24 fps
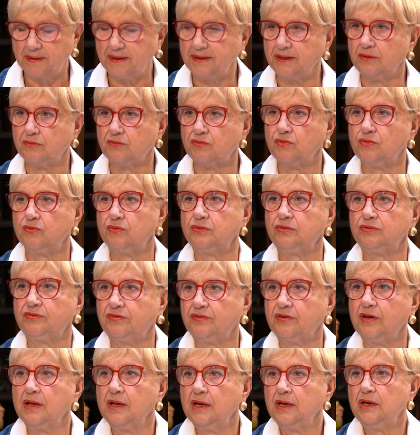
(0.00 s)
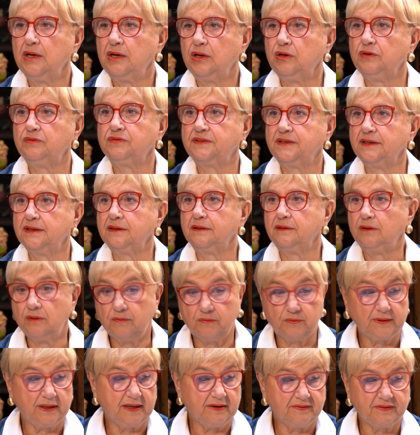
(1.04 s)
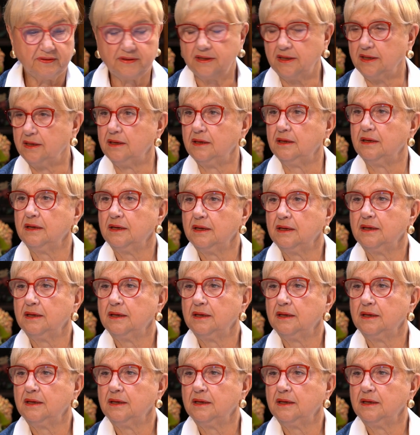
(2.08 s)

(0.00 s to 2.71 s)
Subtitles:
by the rules of whatever the